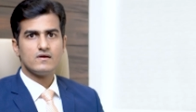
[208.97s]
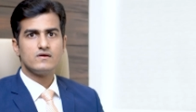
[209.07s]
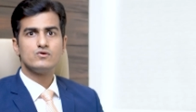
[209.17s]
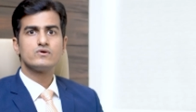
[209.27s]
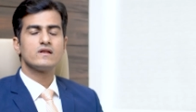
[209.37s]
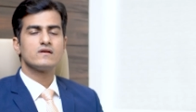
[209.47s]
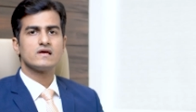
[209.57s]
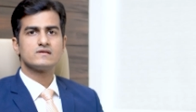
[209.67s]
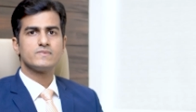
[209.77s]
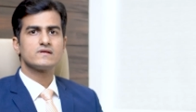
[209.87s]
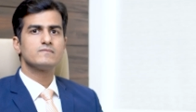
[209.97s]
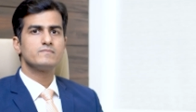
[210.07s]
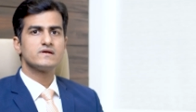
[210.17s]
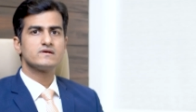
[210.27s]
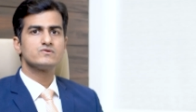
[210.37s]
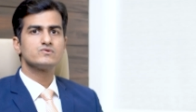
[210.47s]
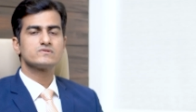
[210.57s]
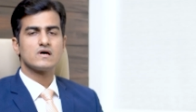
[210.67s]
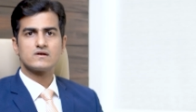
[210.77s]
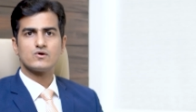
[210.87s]
You can expect the patient to
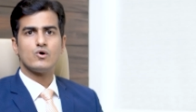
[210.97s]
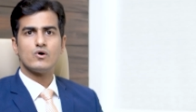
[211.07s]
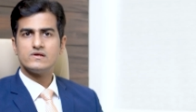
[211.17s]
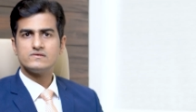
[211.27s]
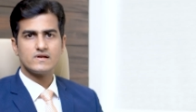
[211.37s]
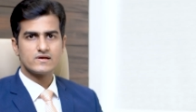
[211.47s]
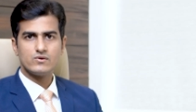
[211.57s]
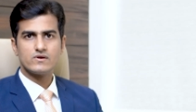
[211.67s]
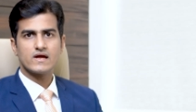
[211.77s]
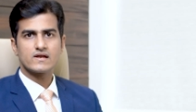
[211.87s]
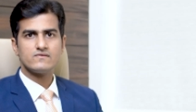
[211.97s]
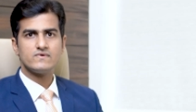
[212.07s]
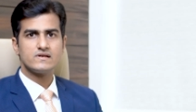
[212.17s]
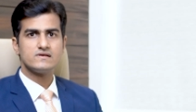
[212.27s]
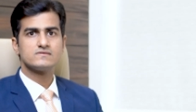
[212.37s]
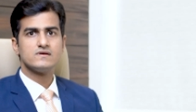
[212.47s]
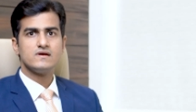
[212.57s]
start all his regular activities,